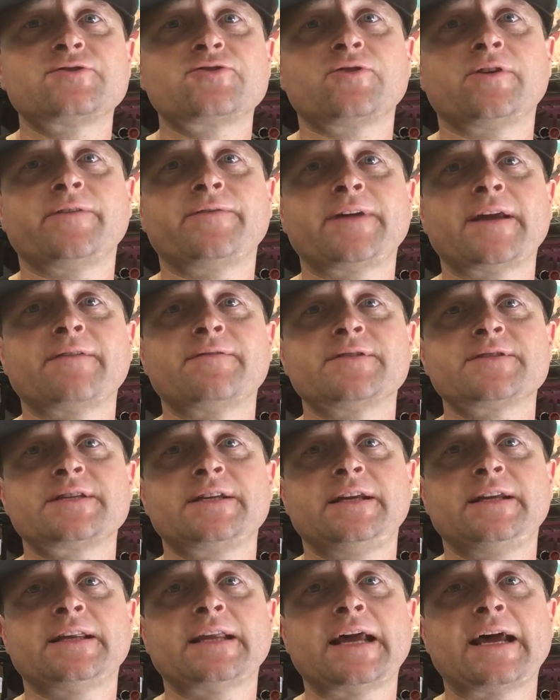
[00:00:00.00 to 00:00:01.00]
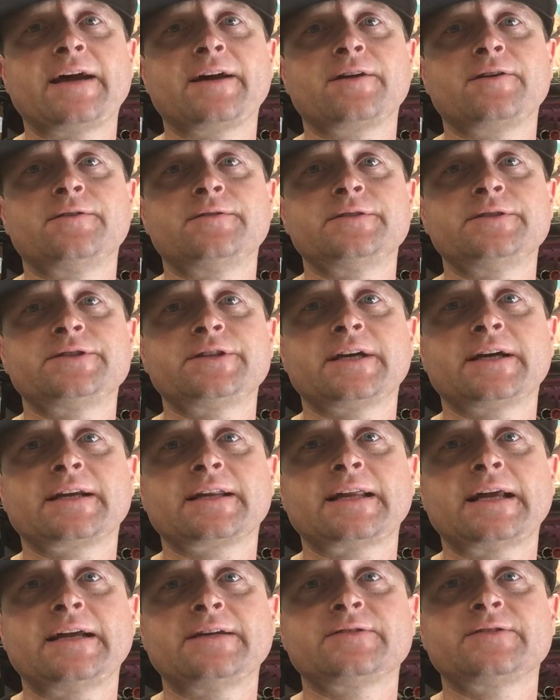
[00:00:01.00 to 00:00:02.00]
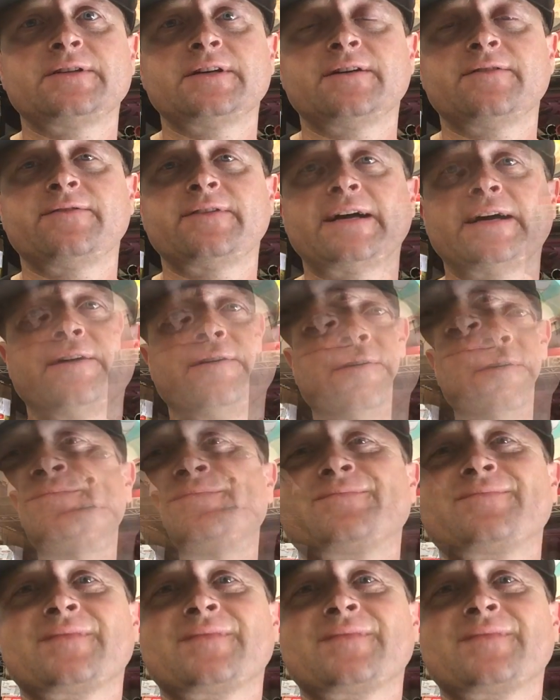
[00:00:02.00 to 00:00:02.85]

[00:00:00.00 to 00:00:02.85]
so if you haven't seen that, go and check that stuff out.